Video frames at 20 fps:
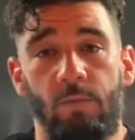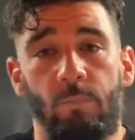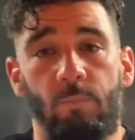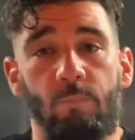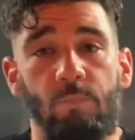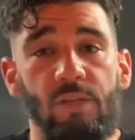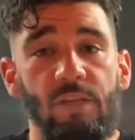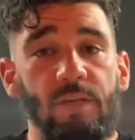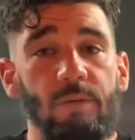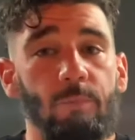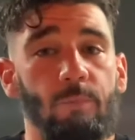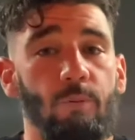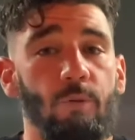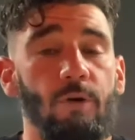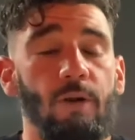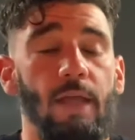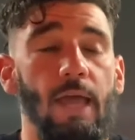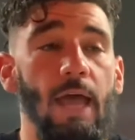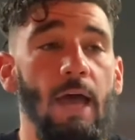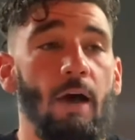being
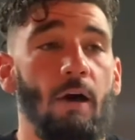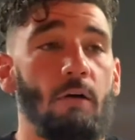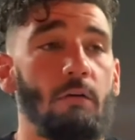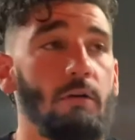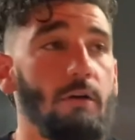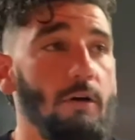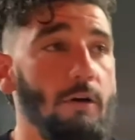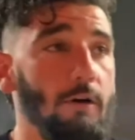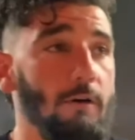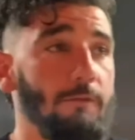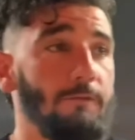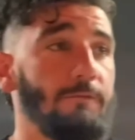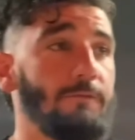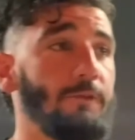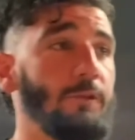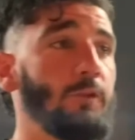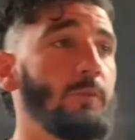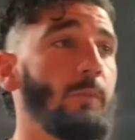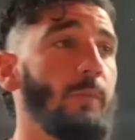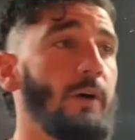put out a
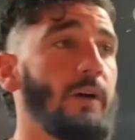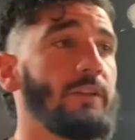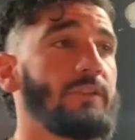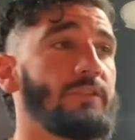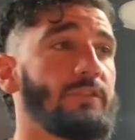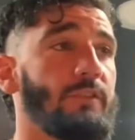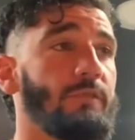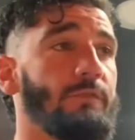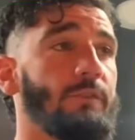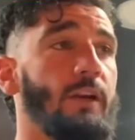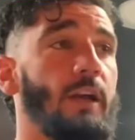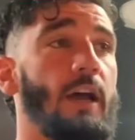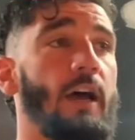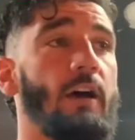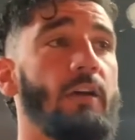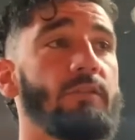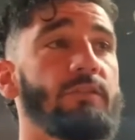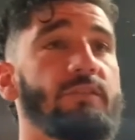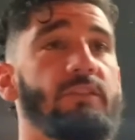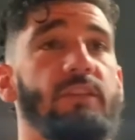few months of your
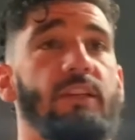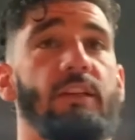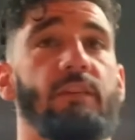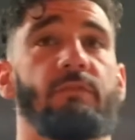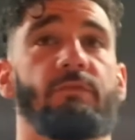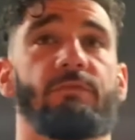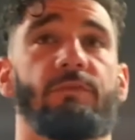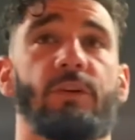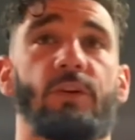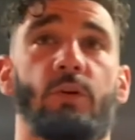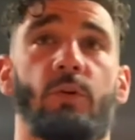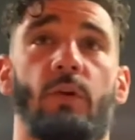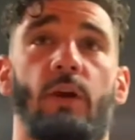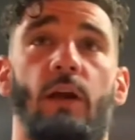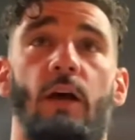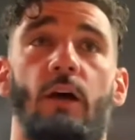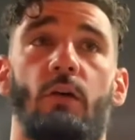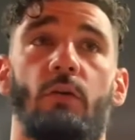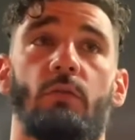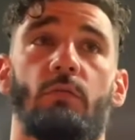house and figure
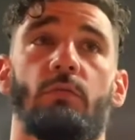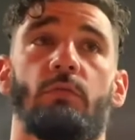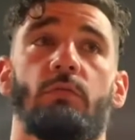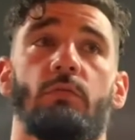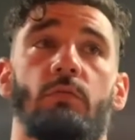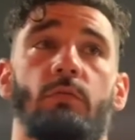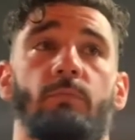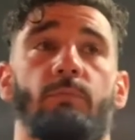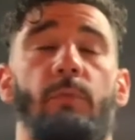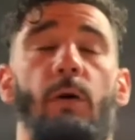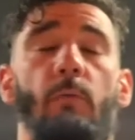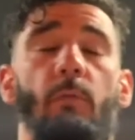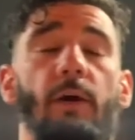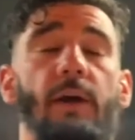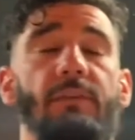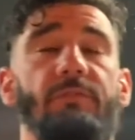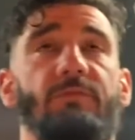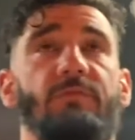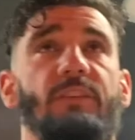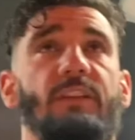out, my
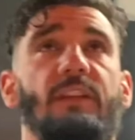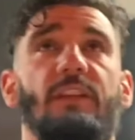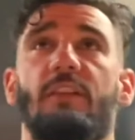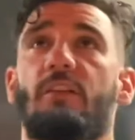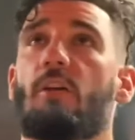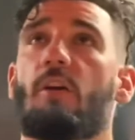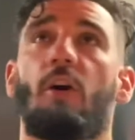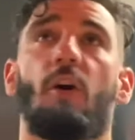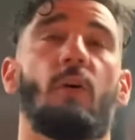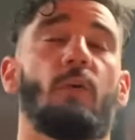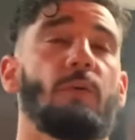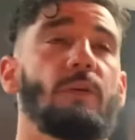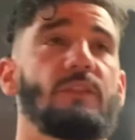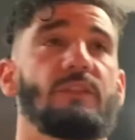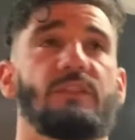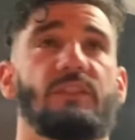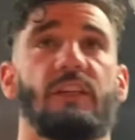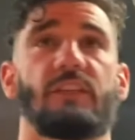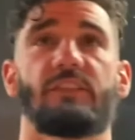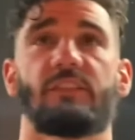wife always
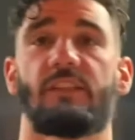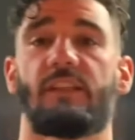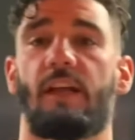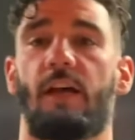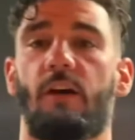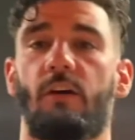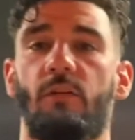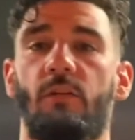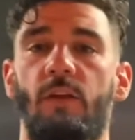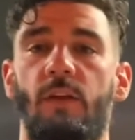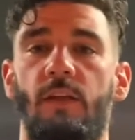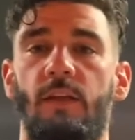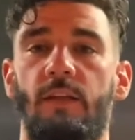says it now,